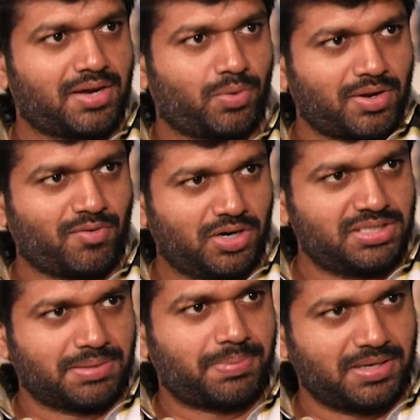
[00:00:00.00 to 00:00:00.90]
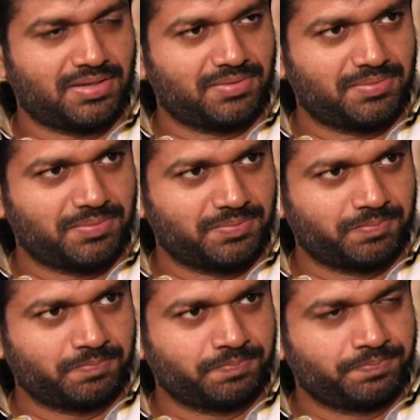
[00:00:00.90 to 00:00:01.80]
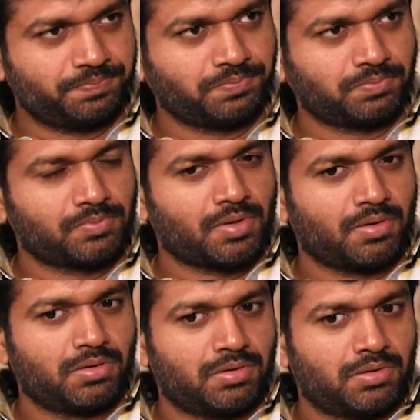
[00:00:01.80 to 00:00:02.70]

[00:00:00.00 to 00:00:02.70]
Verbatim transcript: word cheppali parledu cheppandi take your time